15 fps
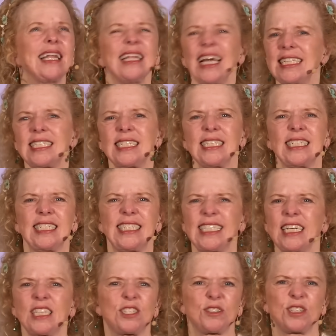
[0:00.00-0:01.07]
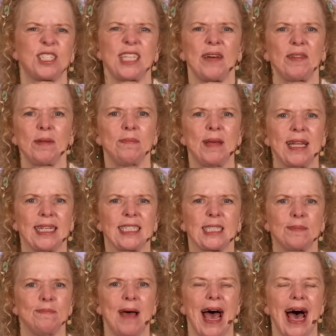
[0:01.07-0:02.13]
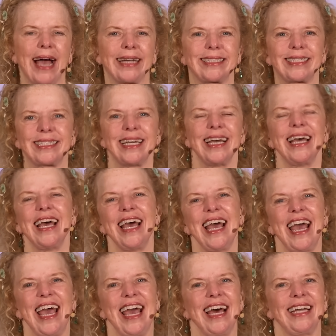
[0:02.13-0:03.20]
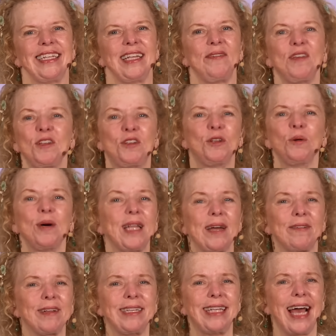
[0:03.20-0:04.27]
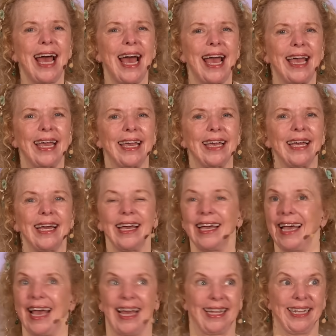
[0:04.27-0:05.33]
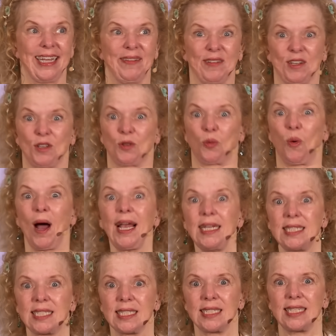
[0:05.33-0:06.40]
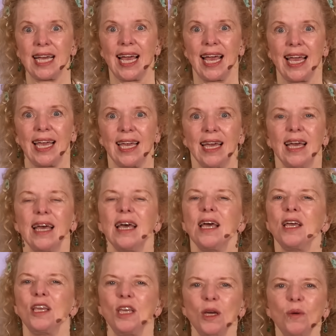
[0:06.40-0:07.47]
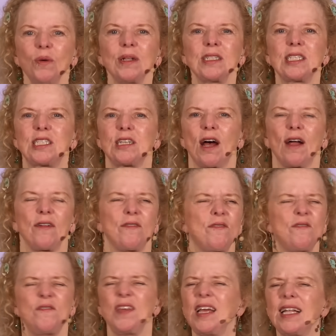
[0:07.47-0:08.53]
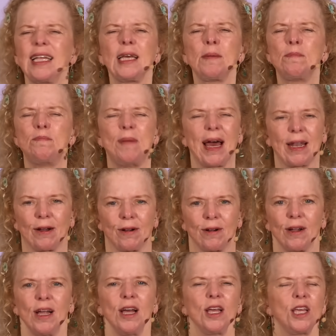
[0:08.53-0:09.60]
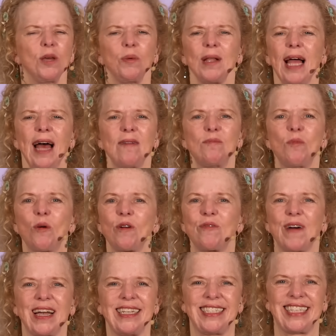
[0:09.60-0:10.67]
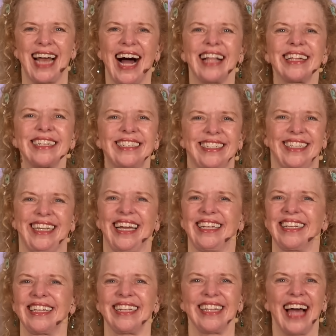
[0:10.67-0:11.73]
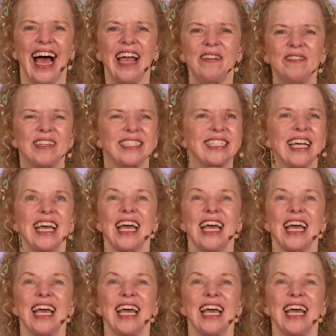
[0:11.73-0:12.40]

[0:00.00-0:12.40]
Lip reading: less than 6 or 7 minutes max. And if you do it every day, and even twice a day, you will start feeling better. You will have more vitality and aliveness